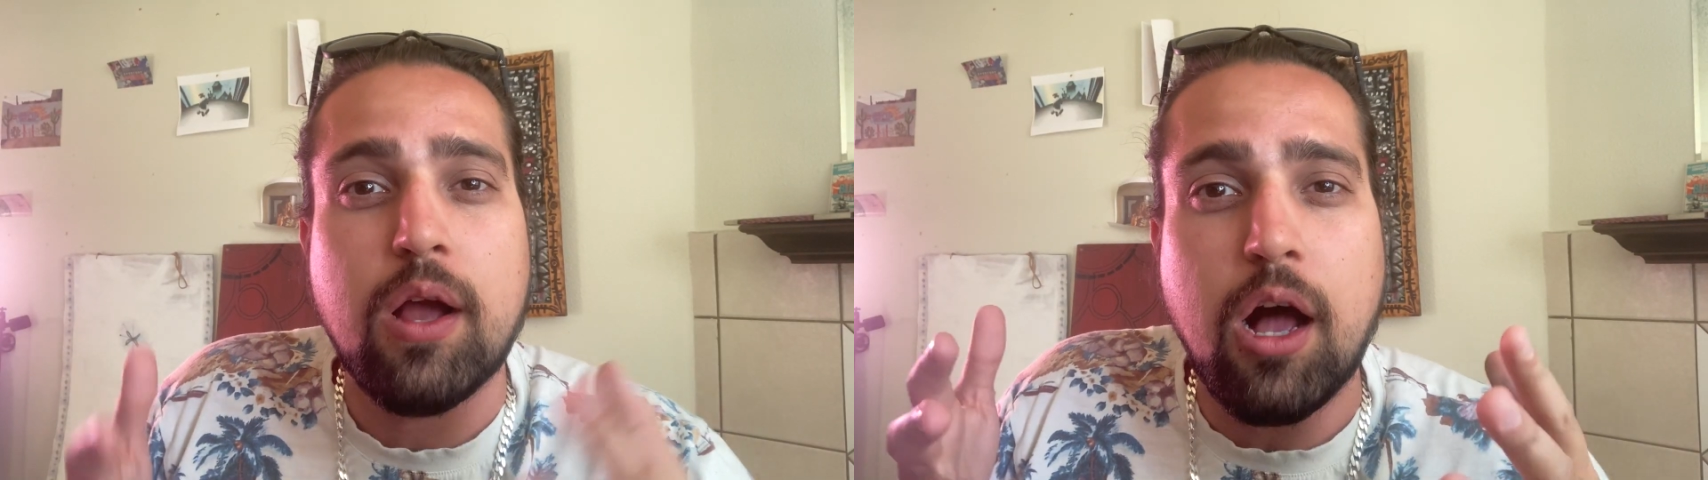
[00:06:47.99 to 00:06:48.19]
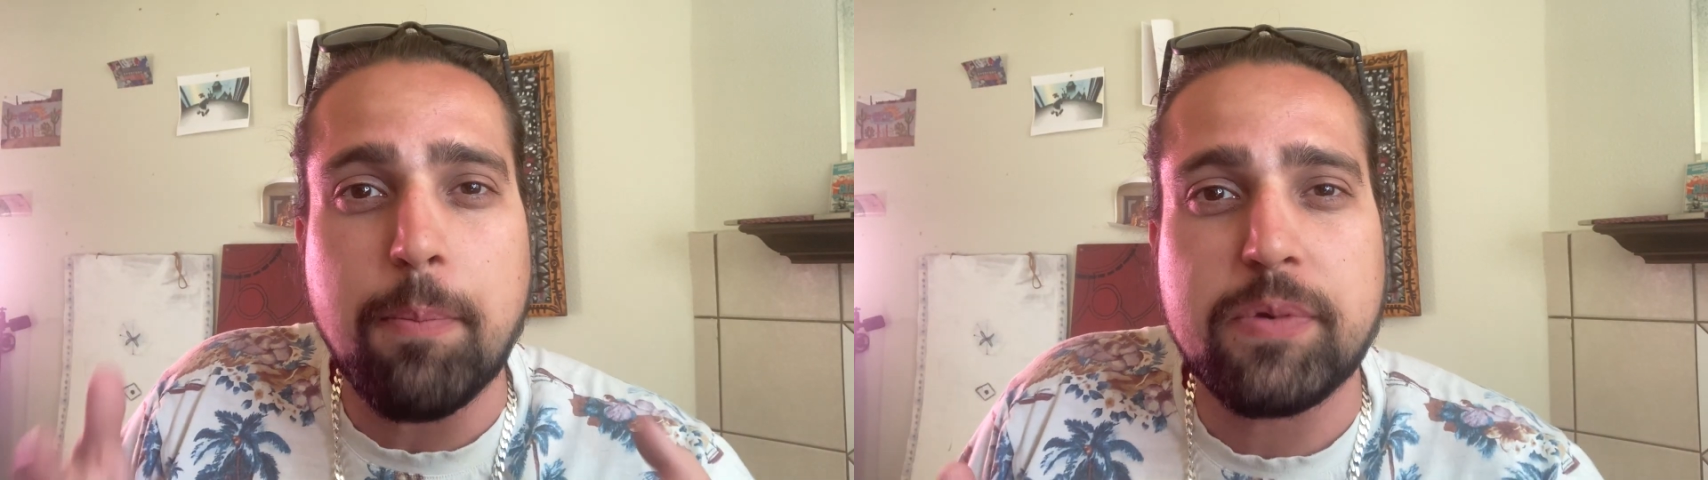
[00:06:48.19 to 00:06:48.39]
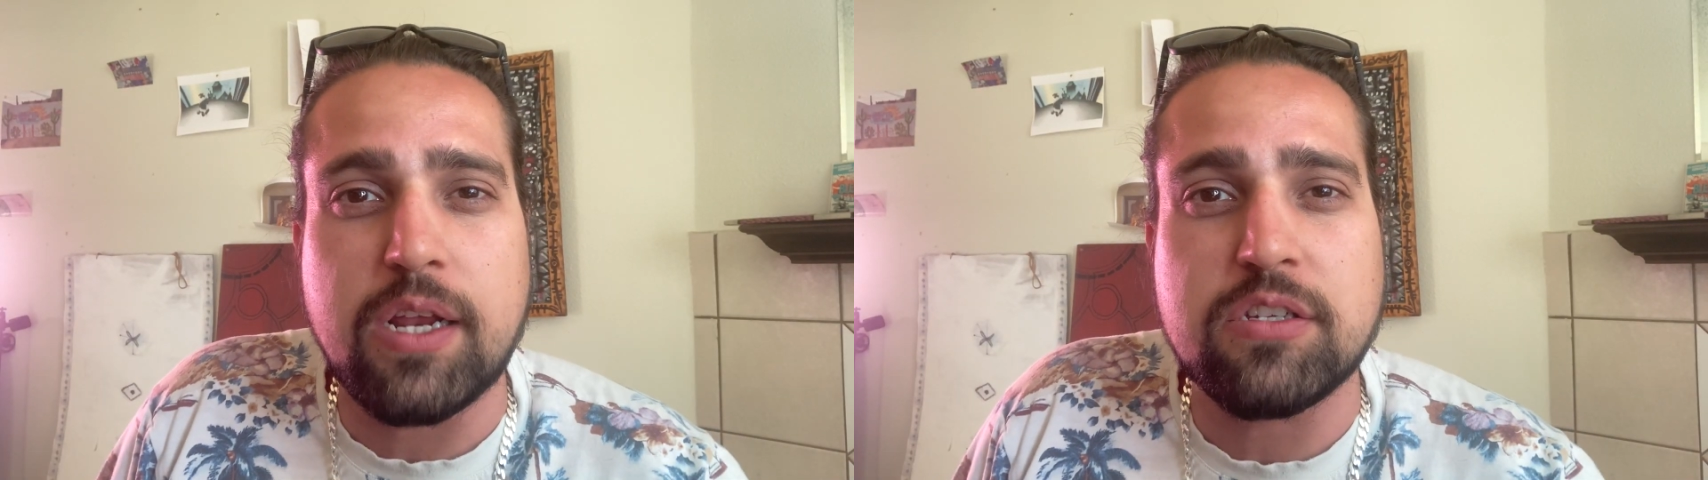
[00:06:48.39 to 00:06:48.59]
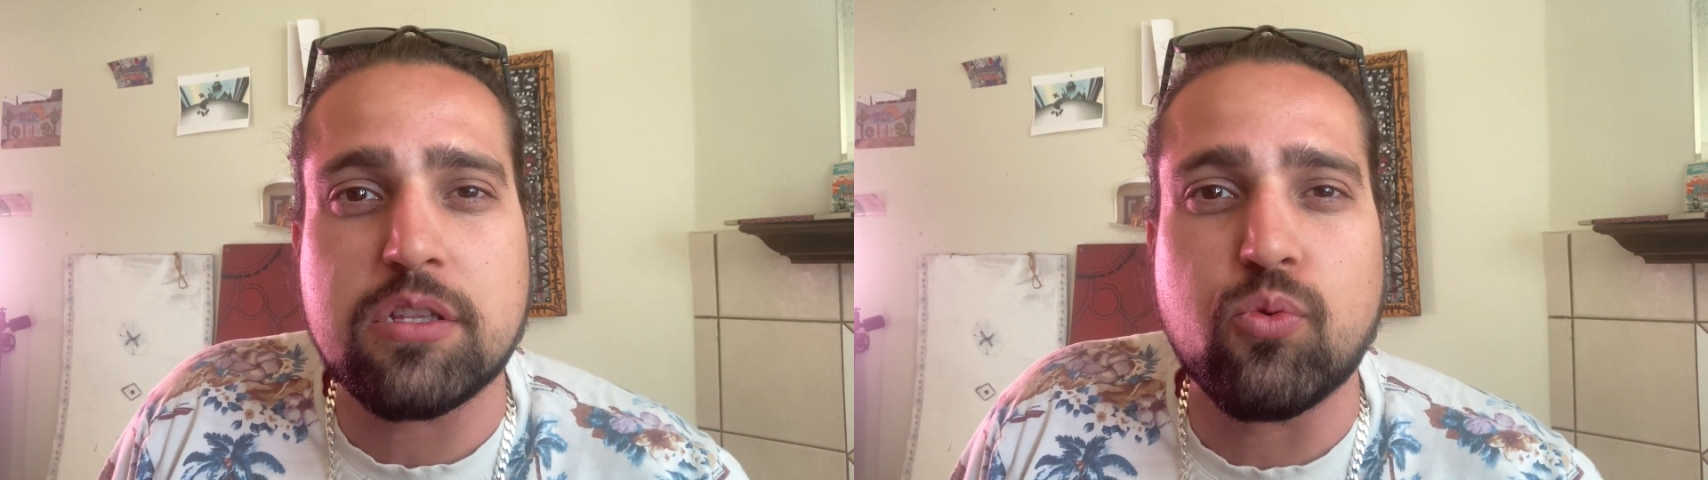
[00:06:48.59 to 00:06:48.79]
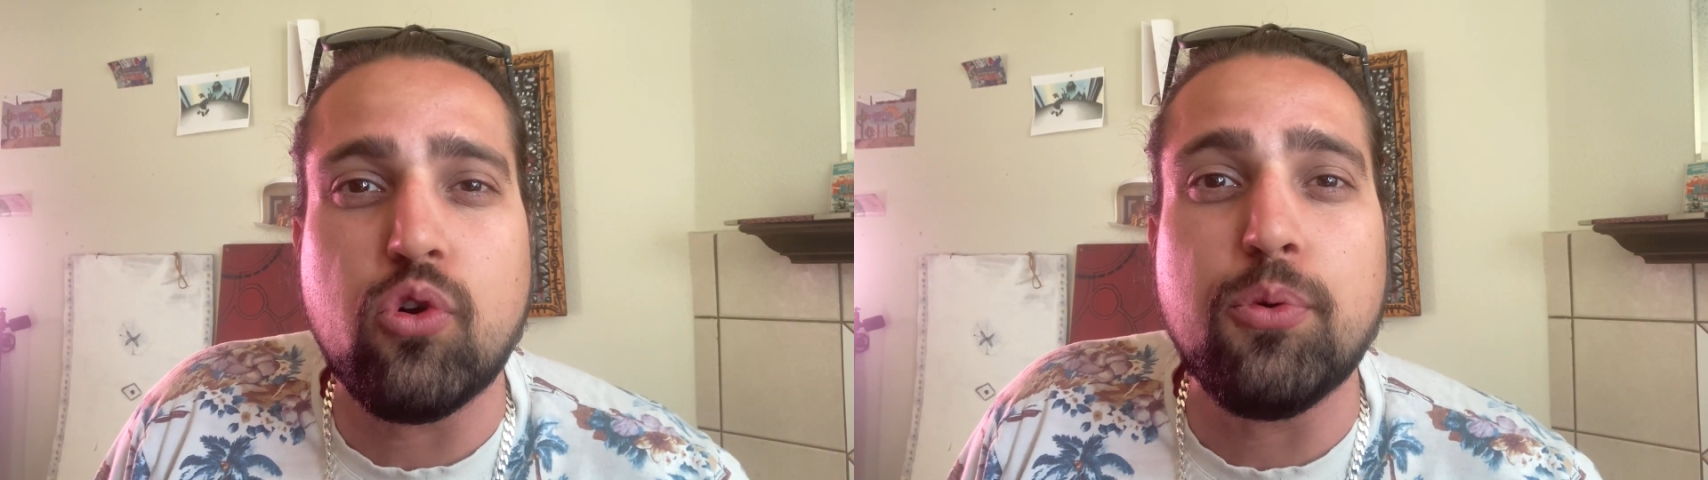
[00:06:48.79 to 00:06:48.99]
updates to
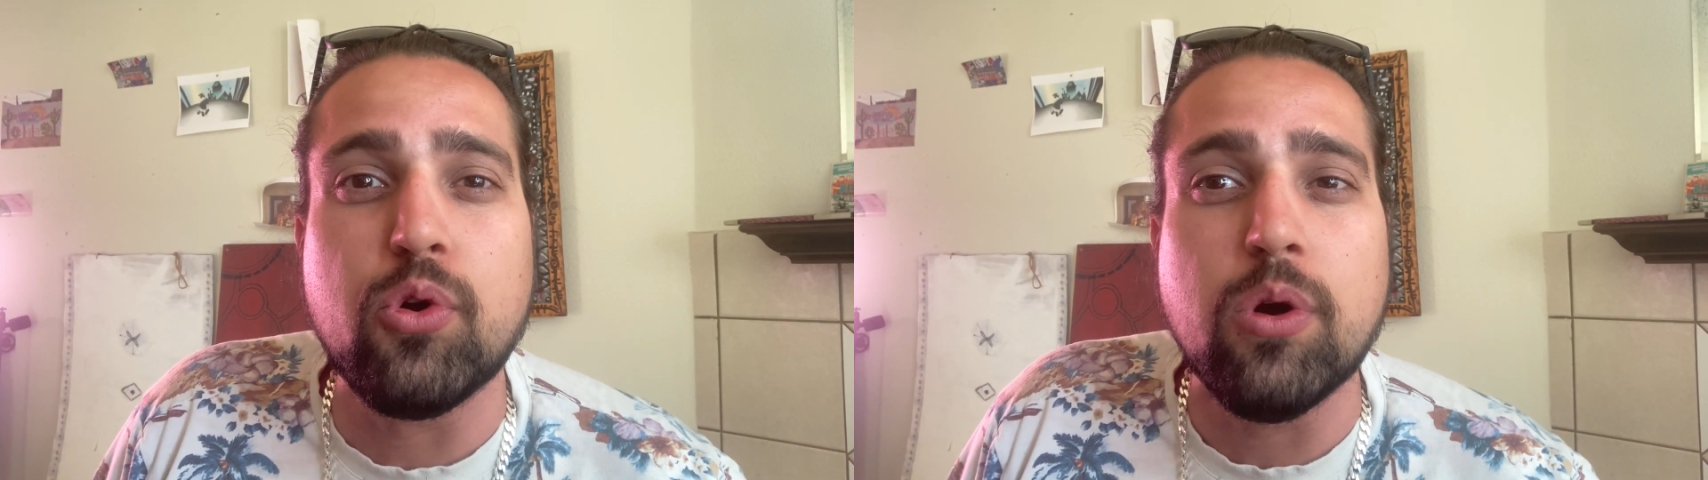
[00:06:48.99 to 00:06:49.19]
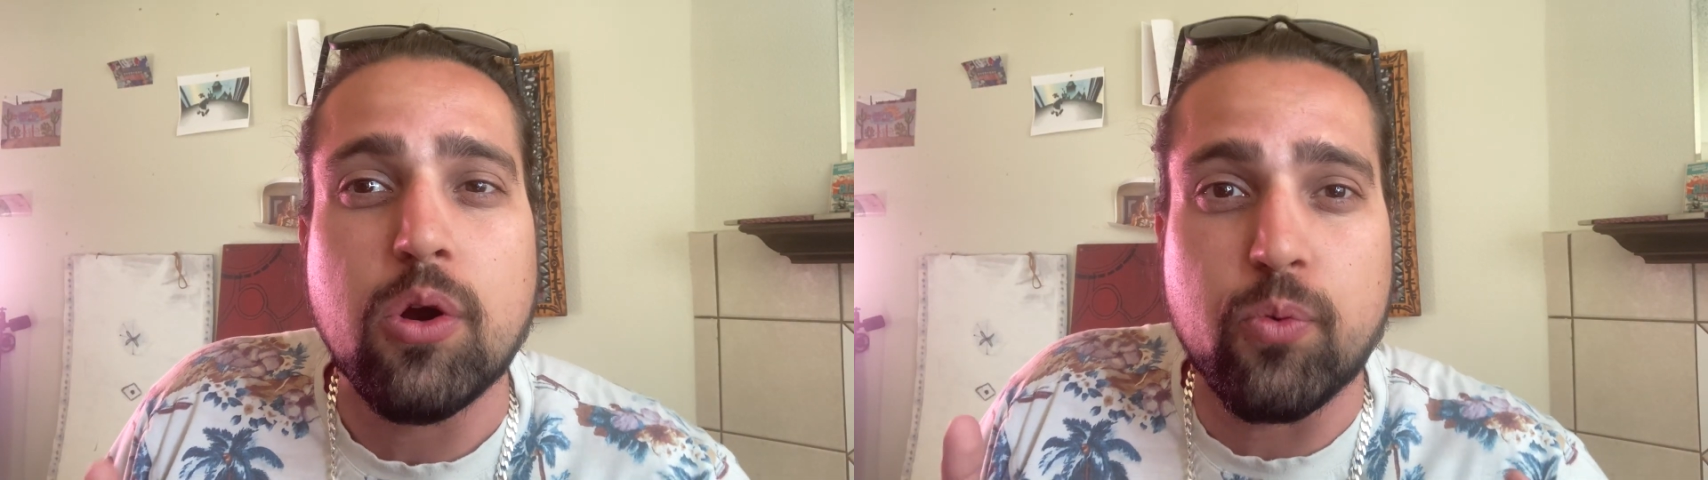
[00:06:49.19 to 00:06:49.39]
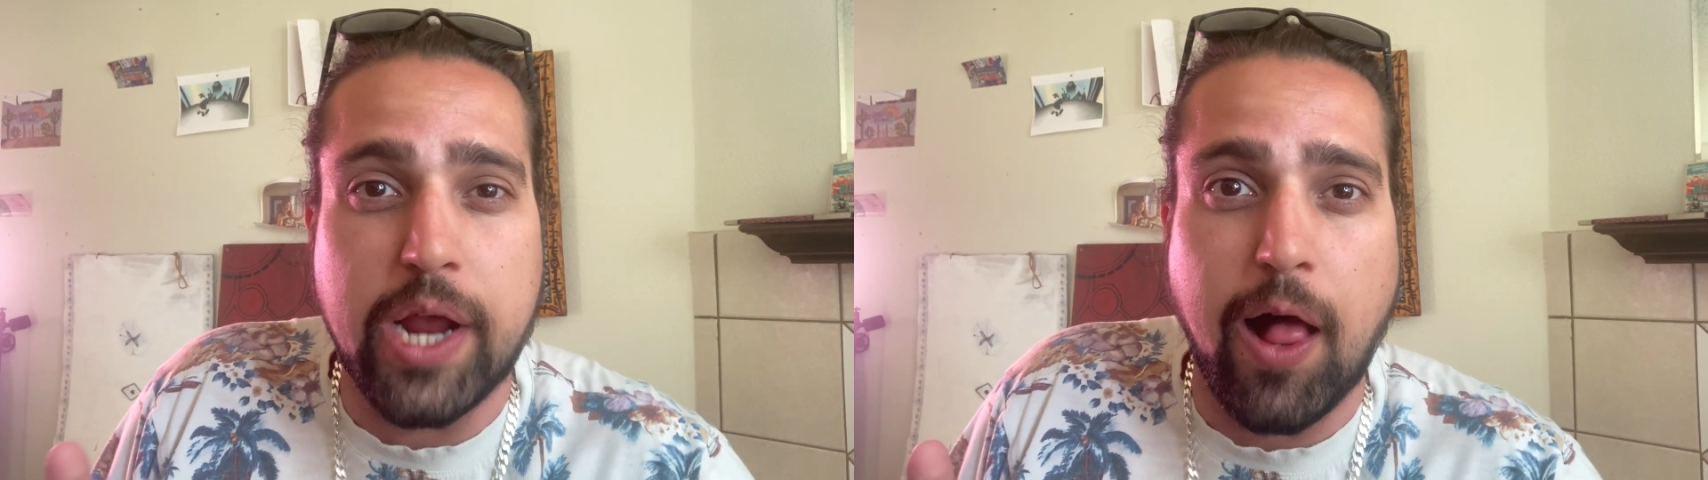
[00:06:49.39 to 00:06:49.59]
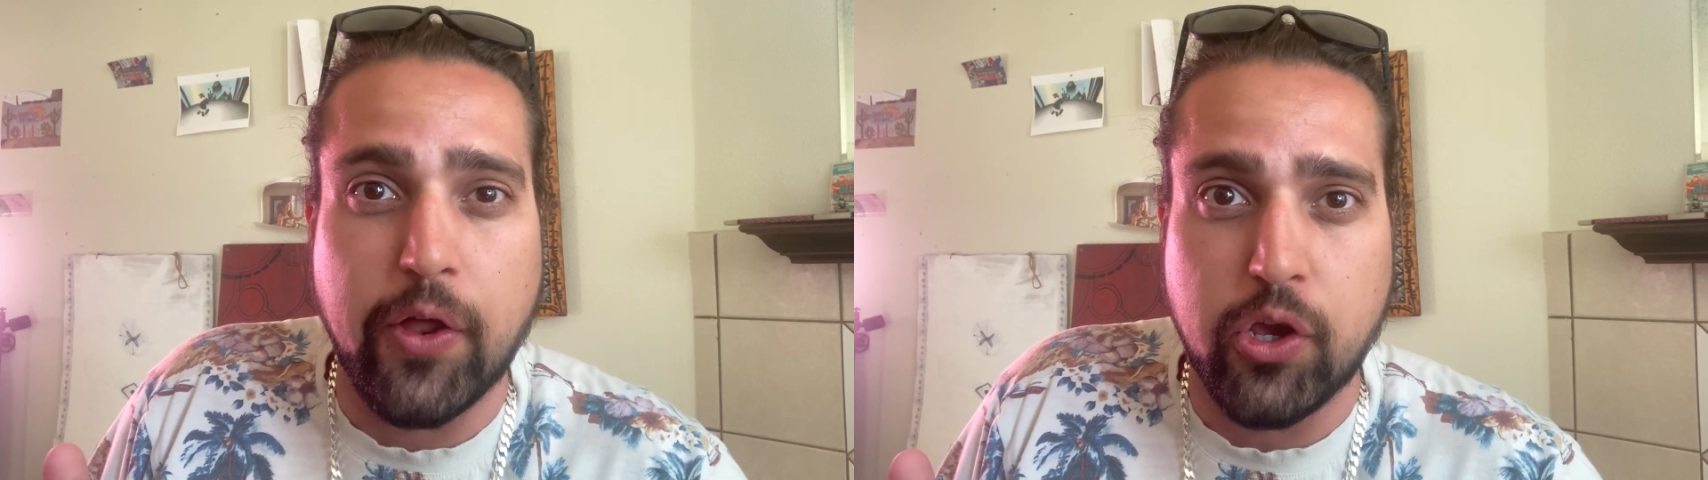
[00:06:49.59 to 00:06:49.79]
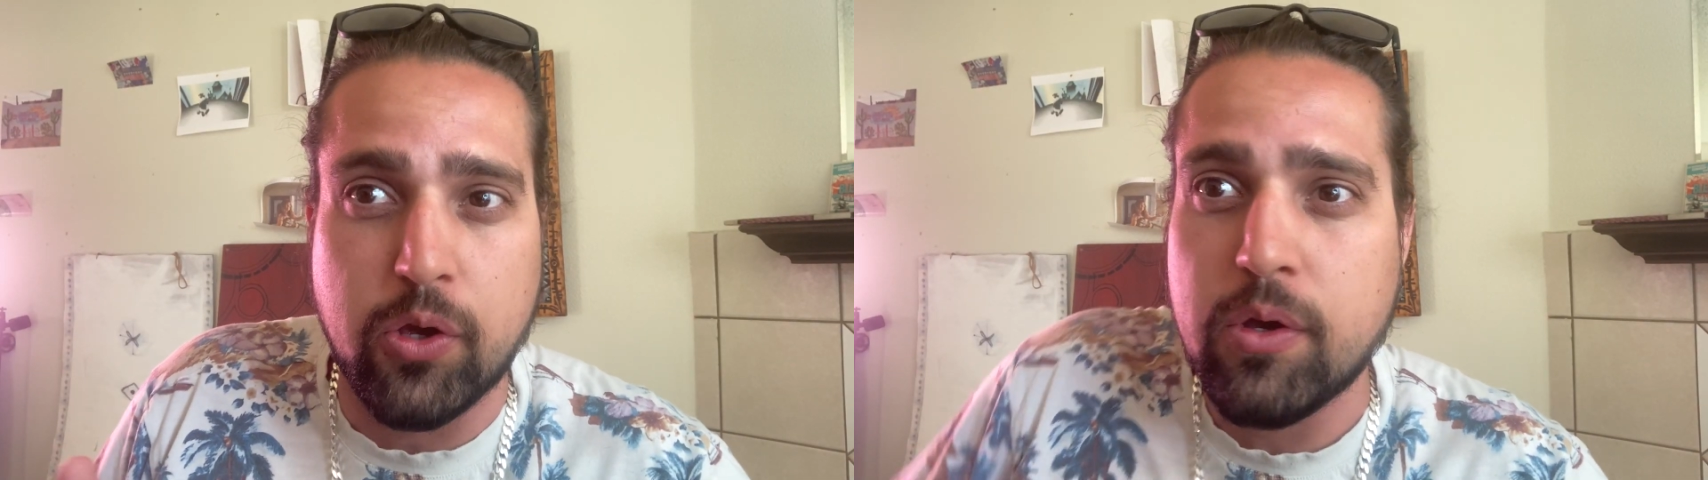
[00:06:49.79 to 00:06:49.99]
the Wooboo reality.